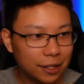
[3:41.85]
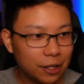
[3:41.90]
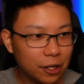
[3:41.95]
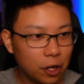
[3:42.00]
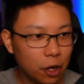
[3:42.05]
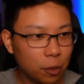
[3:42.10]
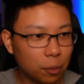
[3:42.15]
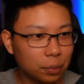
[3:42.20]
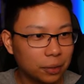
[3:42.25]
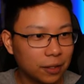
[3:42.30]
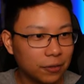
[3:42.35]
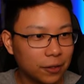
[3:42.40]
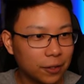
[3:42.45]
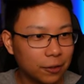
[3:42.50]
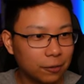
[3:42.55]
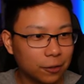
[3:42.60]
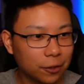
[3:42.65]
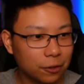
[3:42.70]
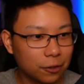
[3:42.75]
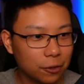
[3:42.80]
Oblivion
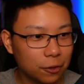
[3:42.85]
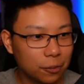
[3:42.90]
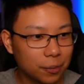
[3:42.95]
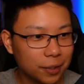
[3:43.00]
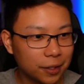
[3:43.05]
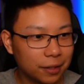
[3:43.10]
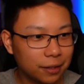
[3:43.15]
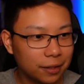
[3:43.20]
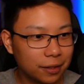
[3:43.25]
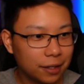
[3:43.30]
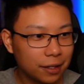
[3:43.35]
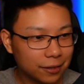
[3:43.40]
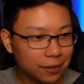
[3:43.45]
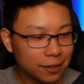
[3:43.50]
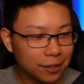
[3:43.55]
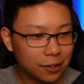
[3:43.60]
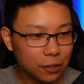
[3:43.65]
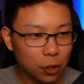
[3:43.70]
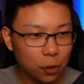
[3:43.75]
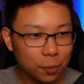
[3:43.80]
recruitment.
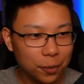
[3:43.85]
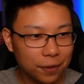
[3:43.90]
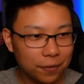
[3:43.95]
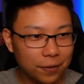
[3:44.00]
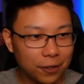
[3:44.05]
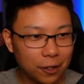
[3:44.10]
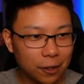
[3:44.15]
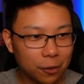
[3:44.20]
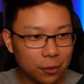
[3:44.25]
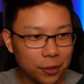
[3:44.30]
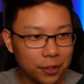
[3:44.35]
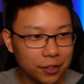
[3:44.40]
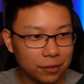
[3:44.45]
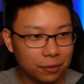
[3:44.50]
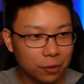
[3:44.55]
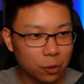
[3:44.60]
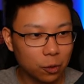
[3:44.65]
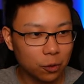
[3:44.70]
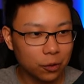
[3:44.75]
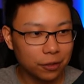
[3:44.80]
Is O B V always
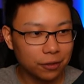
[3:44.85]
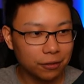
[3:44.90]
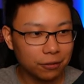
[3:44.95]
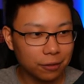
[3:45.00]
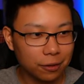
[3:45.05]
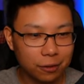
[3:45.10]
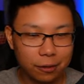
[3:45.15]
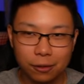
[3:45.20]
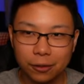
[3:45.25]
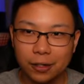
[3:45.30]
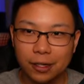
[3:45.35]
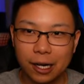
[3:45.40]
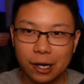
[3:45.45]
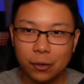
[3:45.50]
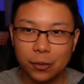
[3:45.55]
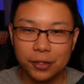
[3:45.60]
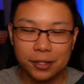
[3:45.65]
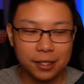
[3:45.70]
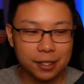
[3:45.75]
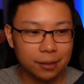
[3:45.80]
recruiting? Recruiting? I
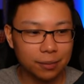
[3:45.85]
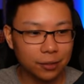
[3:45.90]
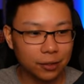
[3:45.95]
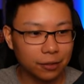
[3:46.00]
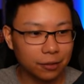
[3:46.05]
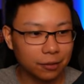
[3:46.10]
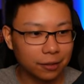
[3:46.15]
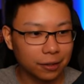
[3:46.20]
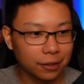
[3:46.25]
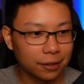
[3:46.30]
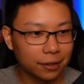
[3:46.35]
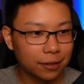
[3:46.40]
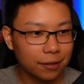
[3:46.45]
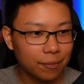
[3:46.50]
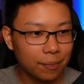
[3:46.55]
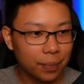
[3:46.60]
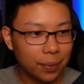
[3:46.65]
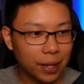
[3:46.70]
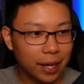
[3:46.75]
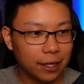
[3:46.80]
always see them recruiting.
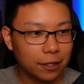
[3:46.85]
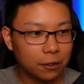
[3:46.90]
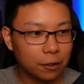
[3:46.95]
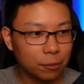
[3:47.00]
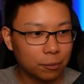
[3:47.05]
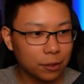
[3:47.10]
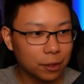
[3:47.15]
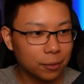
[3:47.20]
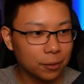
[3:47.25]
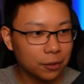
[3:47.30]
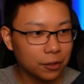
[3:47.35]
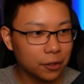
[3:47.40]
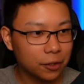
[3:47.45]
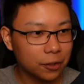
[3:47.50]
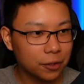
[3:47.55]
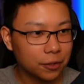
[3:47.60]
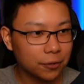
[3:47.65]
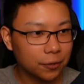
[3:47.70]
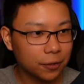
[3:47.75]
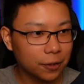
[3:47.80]
Any new promo
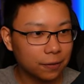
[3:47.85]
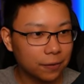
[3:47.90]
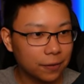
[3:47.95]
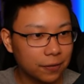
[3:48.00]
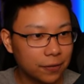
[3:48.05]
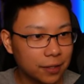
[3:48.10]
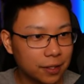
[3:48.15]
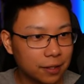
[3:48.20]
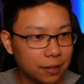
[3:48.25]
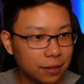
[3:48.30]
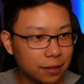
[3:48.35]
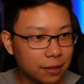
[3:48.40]
codes for the fifteenth?